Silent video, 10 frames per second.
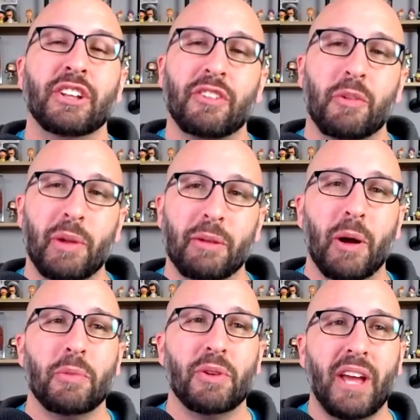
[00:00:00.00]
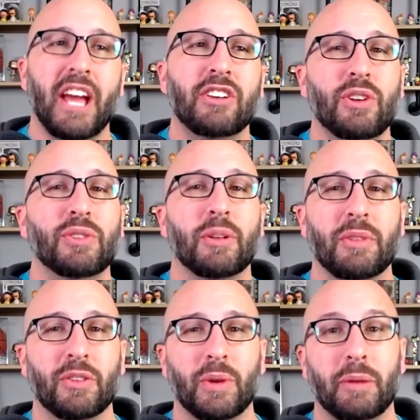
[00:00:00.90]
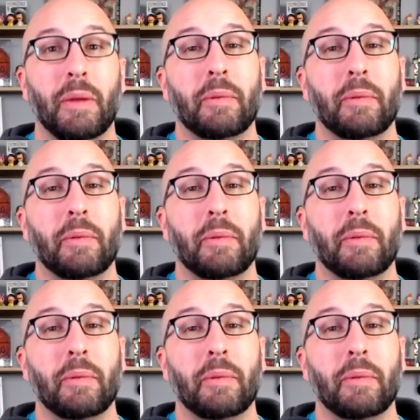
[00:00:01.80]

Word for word: So if you pick him up, you can use him this week,